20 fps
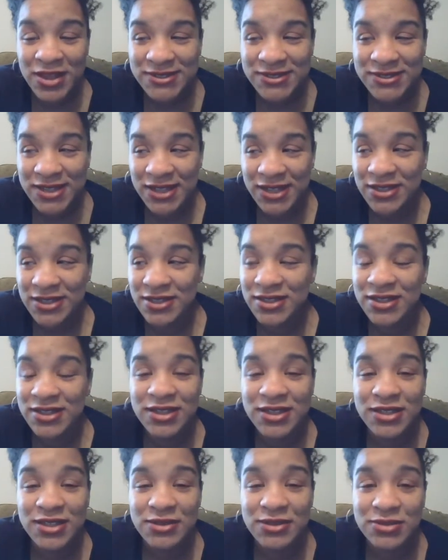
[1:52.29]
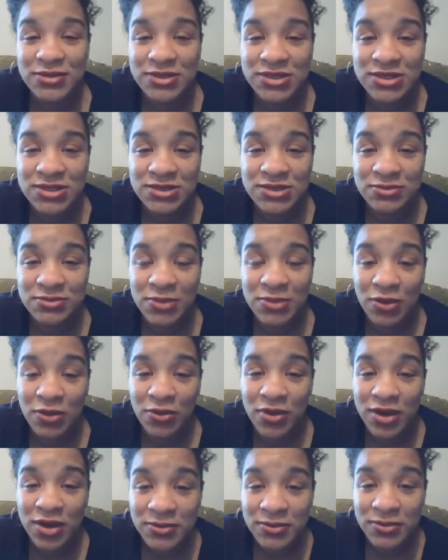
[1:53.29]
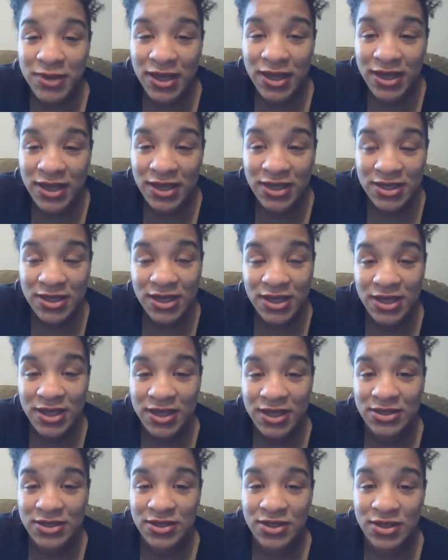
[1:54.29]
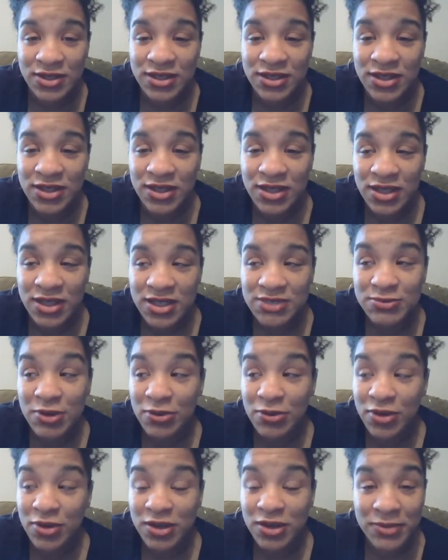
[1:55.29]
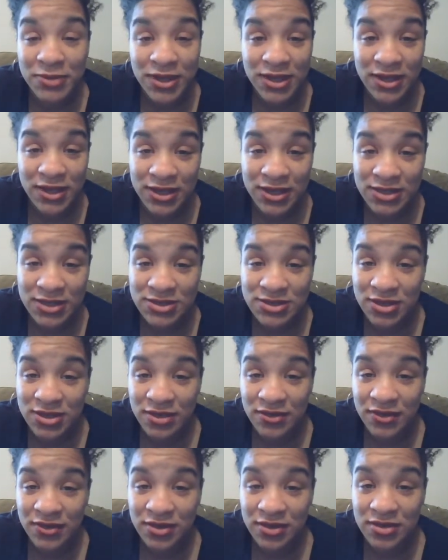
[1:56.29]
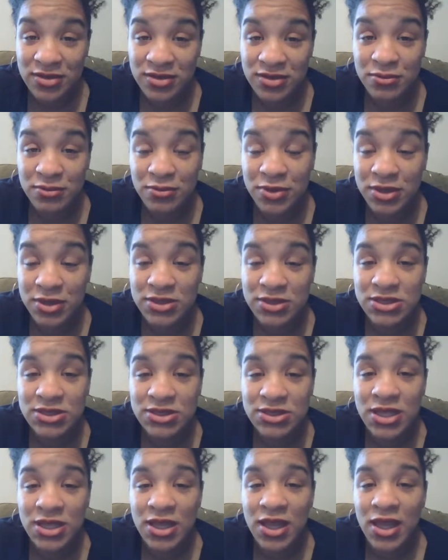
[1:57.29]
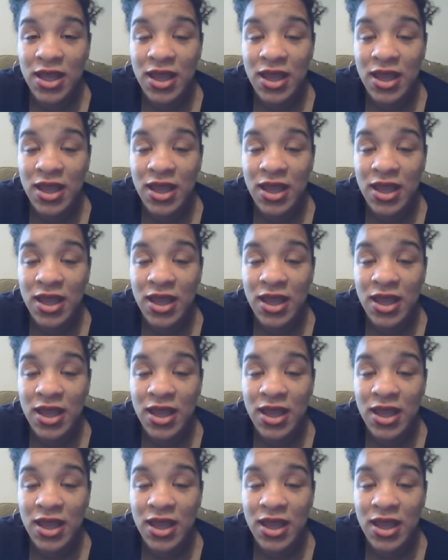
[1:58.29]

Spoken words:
So I didn't think it was my water bag or anything. I thought because my water bag has never burst.